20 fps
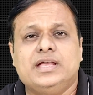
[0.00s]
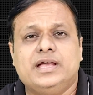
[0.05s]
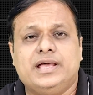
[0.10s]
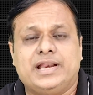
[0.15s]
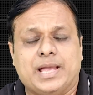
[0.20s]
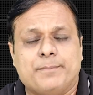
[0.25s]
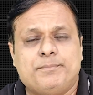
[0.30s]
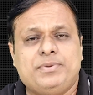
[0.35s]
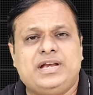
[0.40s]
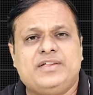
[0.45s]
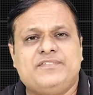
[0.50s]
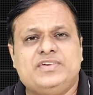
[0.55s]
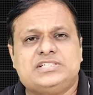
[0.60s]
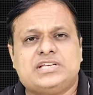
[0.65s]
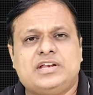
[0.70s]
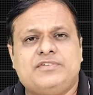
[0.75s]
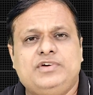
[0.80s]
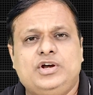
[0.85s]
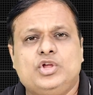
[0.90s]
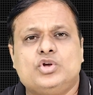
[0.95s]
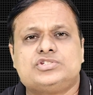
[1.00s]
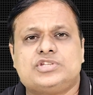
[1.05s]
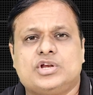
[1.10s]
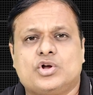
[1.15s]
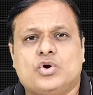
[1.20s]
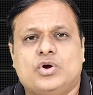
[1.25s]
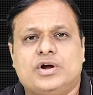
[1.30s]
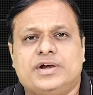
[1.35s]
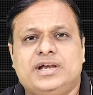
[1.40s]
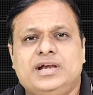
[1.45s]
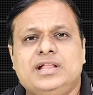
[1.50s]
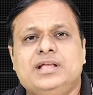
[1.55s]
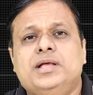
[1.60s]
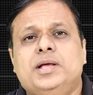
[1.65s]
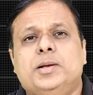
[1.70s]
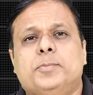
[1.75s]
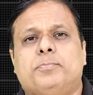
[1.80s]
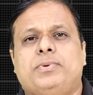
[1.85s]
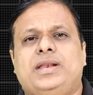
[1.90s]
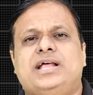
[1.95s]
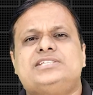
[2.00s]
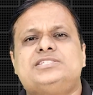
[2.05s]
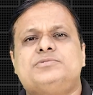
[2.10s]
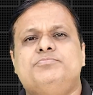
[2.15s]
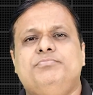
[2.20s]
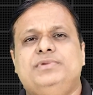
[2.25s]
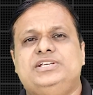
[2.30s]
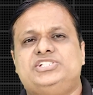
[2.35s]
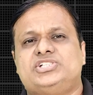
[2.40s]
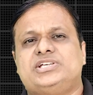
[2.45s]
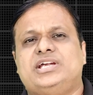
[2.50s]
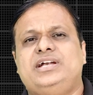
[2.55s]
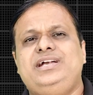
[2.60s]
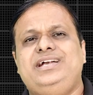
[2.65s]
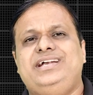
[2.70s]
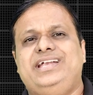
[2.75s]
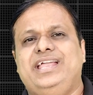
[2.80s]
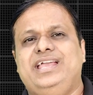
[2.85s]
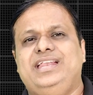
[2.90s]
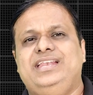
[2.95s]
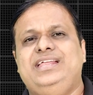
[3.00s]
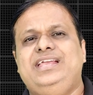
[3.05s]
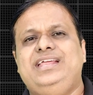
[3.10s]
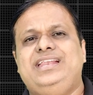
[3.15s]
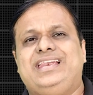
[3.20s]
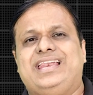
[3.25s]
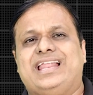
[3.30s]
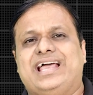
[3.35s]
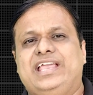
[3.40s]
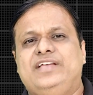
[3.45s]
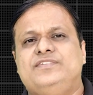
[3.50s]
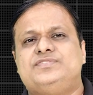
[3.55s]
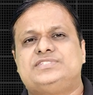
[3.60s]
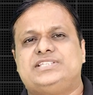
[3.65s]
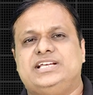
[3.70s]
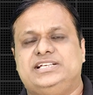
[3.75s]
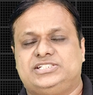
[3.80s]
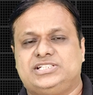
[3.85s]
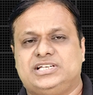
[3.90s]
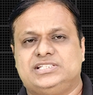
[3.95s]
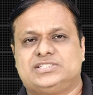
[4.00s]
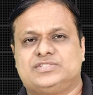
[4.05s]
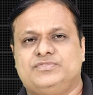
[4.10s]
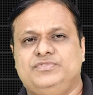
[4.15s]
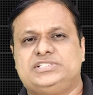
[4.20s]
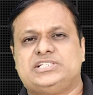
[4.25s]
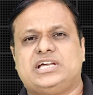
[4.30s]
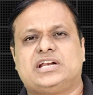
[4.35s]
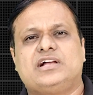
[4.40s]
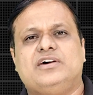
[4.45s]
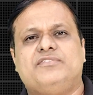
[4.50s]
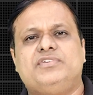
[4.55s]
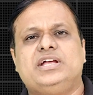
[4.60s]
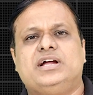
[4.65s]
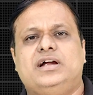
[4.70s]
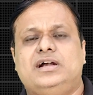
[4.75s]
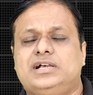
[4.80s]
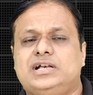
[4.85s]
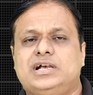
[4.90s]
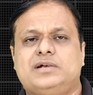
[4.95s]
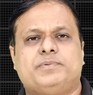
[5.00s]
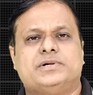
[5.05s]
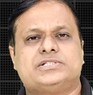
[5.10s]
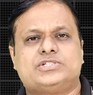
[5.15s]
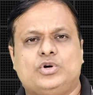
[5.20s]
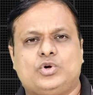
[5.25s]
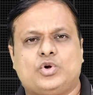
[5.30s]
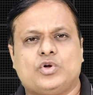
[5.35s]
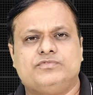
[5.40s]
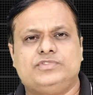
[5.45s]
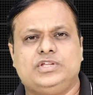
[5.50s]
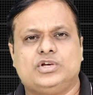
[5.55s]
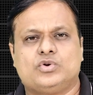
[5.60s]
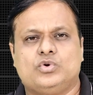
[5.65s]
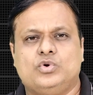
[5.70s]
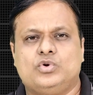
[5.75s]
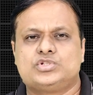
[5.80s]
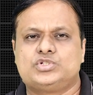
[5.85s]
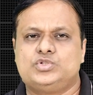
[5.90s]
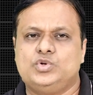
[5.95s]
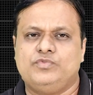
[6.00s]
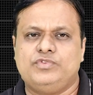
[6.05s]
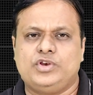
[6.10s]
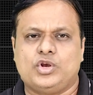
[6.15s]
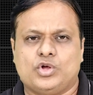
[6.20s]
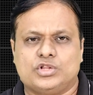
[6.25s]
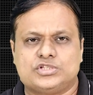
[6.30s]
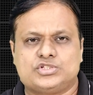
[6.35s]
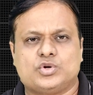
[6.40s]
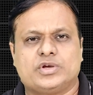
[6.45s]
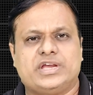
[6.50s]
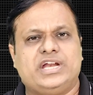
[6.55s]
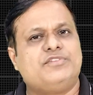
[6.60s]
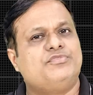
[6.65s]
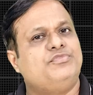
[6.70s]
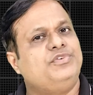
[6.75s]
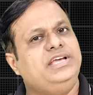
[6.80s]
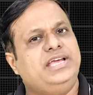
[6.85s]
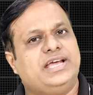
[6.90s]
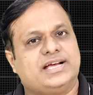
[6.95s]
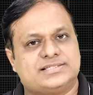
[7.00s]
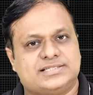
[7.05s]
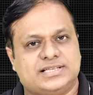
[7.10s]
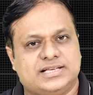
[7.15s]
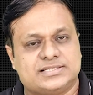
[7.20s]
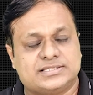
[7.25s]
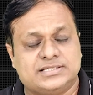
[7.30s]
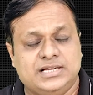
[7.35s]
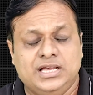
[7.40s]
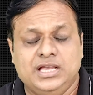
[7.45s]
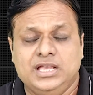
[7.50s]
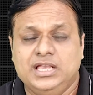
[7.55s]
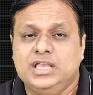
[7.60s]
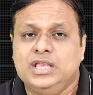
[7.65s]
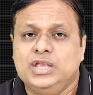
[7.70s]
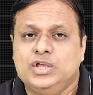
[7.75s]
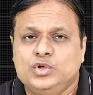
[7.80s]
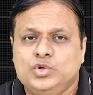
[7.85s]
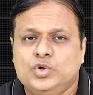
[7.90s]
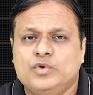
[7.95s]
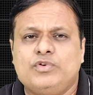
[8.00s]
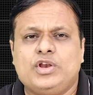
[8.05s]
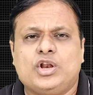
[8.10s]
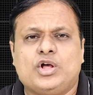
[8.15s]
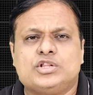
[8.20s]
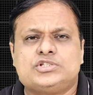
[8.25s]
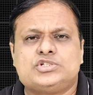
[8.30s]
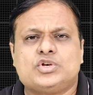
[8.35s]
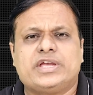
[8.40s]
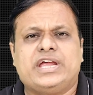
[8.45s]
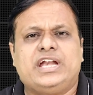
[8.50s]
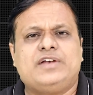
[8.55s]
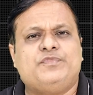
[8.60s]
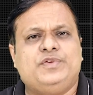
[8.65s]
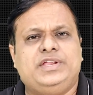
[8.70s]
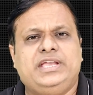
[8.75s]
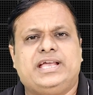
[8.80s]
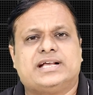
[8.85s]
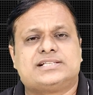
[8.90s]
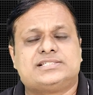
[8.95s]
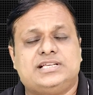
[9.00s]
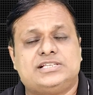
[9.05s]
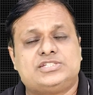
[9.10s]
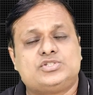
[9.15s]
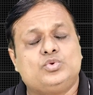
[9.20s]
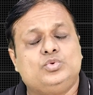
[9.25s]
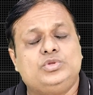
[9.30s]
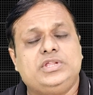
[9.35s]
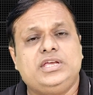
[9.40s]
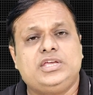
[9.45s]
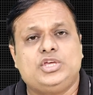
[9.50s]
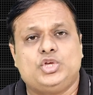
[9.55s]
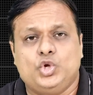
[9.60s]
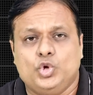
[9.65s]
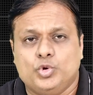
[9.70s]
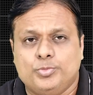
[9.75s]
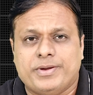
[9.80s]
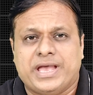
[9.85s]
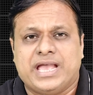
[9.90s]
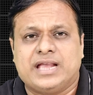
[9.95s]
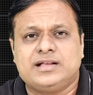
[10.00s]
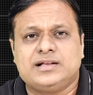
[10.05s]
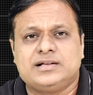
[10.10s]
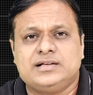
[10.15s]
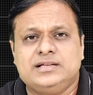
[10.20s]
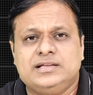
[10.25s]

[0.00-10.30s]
rapid revision videos recorded, plus mission daily live sessions which are covering 100% of the course. You will also get free access. You will also get free access to the QBank,